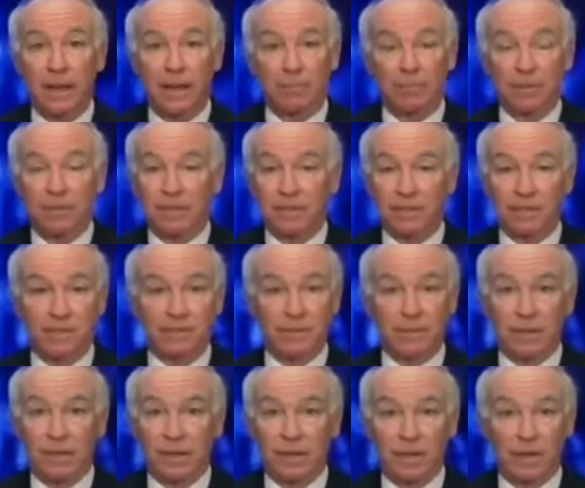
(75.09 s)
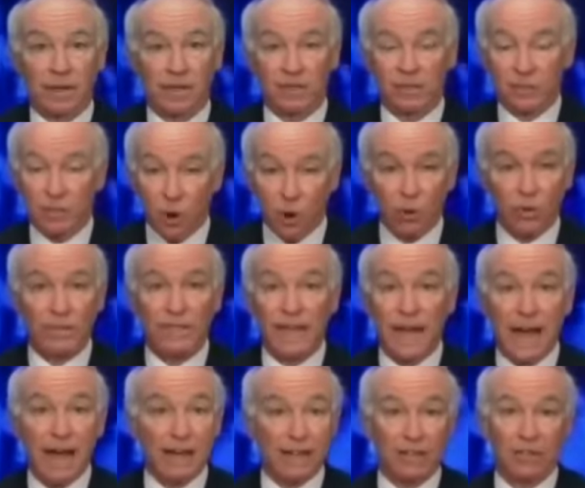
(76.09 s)
because of a totally
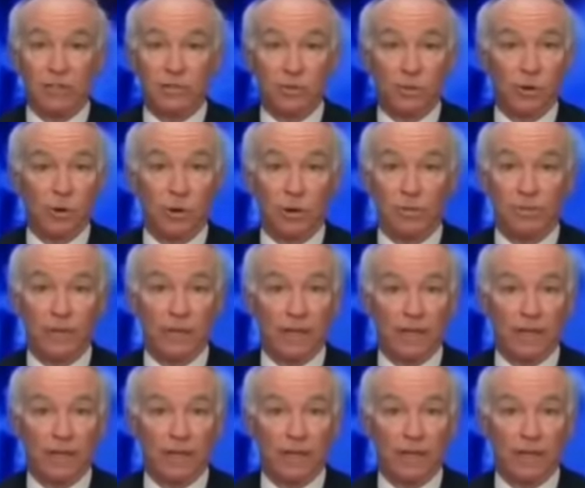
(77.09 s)
out of control